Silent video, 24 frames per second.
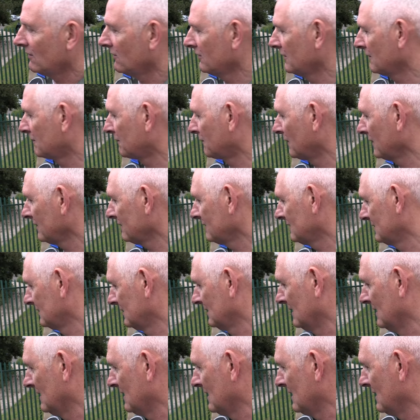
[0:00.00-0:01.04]
on the front,
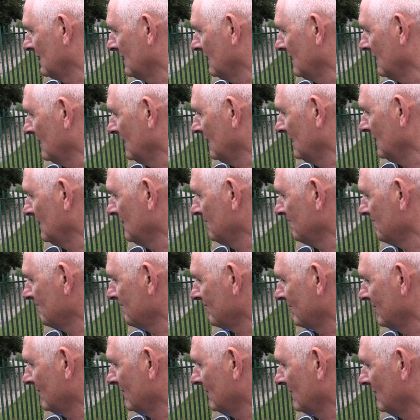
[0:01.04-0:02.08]

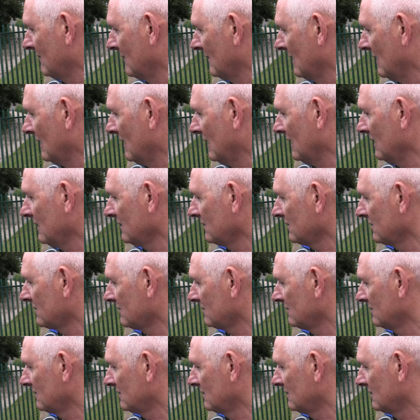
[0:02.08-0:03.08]
and